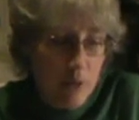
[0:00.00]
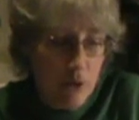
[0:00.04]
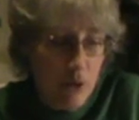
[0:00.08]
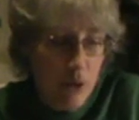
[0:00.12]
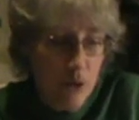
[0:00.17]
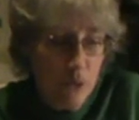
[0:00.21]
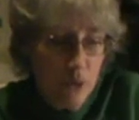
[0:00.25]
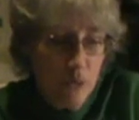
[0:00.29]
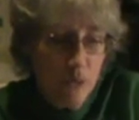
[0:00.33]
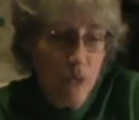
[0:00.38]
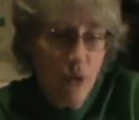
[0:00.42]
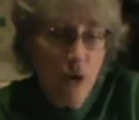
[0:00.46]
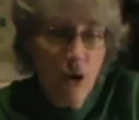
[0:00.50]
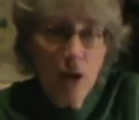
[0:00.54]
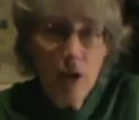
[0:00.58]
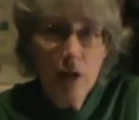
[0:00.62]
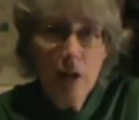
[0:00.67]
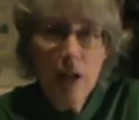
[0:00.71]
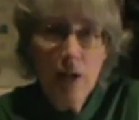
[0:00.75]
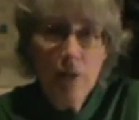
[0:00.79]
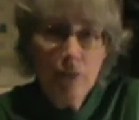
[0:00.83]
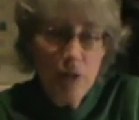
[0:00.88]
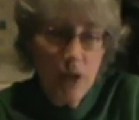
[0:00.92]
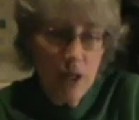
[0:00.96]
Now, on the far
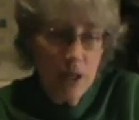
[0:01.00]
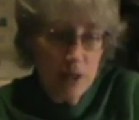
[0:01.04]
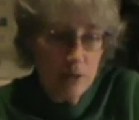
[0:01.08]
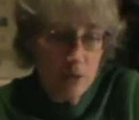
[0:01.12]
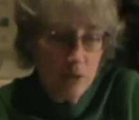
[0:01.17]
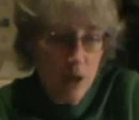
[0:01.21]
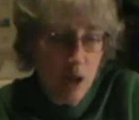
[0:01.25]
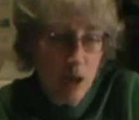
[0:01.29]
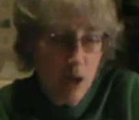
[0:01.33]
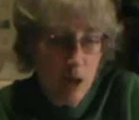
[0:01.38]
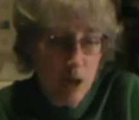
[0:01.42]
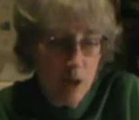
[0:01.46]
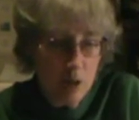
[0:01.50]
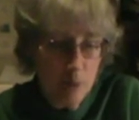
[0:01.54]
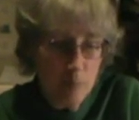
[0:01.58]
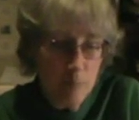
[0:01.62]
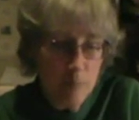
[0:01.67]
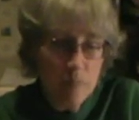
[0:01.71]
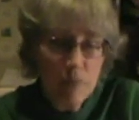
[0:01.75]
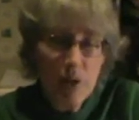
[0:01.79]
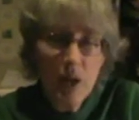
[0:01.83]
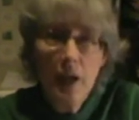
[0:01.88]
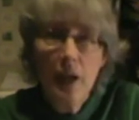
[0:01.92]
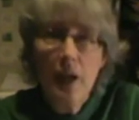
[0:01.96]
left-hand column,
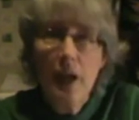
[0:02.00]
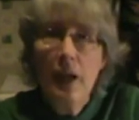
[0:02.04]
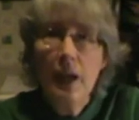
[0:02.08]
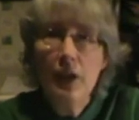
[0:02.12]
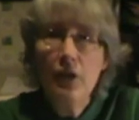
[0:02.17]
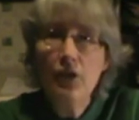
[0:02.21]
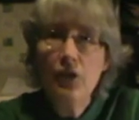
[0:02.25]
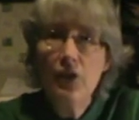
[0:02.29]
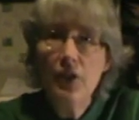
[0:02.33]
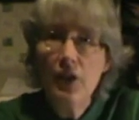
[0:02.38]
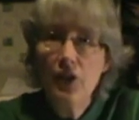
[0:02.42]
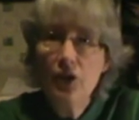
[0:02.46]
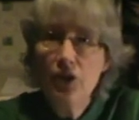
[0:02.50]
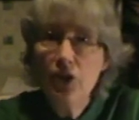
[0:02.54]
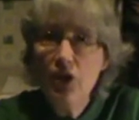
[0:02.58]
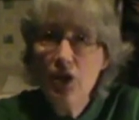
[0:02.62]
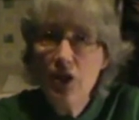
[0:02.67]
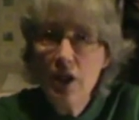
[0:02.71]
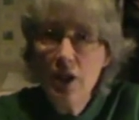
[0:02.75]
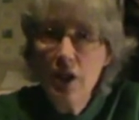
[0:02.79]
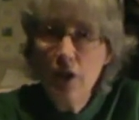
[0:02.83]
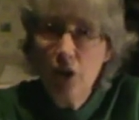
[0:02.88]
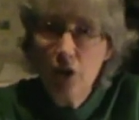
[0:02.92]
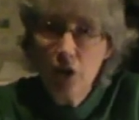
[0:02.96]
it says
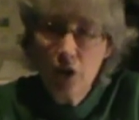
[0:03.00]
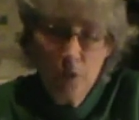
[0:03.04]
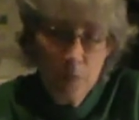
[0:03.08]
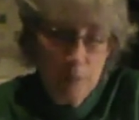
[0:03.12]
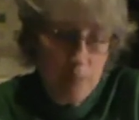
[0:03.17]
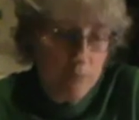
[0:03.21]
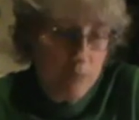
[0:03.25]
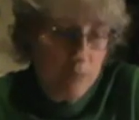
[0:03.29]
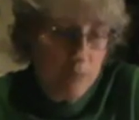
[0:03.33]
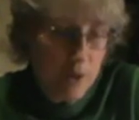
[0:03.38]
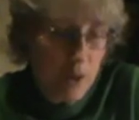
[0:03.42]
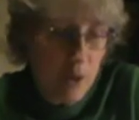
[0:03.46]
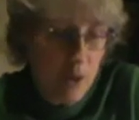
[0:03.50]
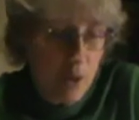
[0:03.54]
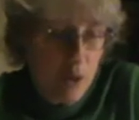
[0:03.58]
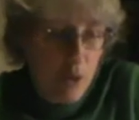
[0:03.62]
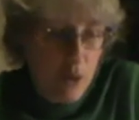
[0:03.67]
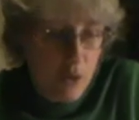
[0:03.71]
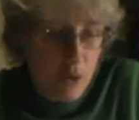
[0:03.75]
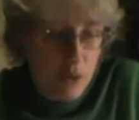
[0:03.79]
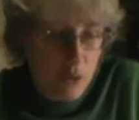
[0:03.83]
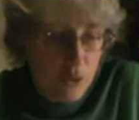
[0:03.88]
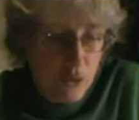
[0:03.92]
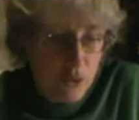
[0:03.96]
year.
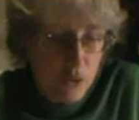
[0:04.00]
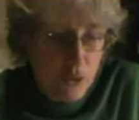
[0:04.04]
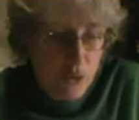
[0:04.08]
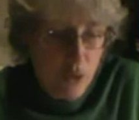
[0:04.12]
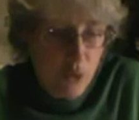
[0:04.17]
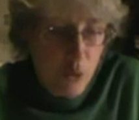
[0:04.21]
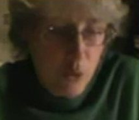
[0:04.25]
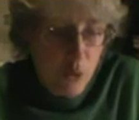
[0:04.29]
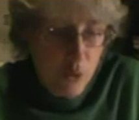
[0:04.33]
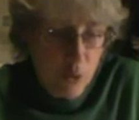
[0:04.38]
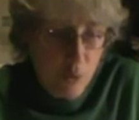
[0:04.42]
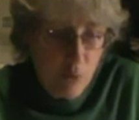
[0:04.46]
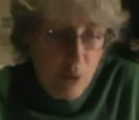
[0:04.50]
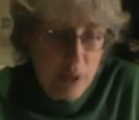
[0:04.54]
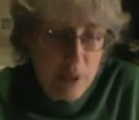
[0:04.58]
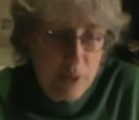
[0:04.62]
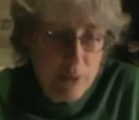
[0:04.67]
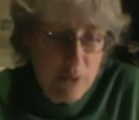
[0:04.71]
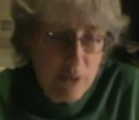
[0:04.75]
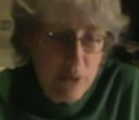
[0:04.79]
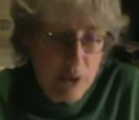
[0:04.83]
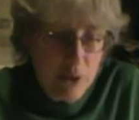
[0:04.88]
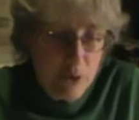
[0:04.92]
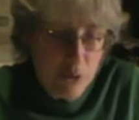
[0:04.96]
So
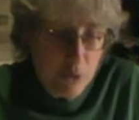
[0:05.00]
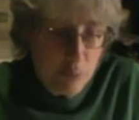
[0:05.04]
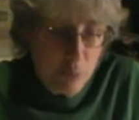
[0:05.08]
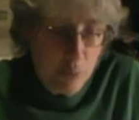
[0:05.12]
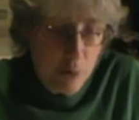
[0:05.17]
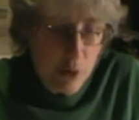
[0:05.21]
in this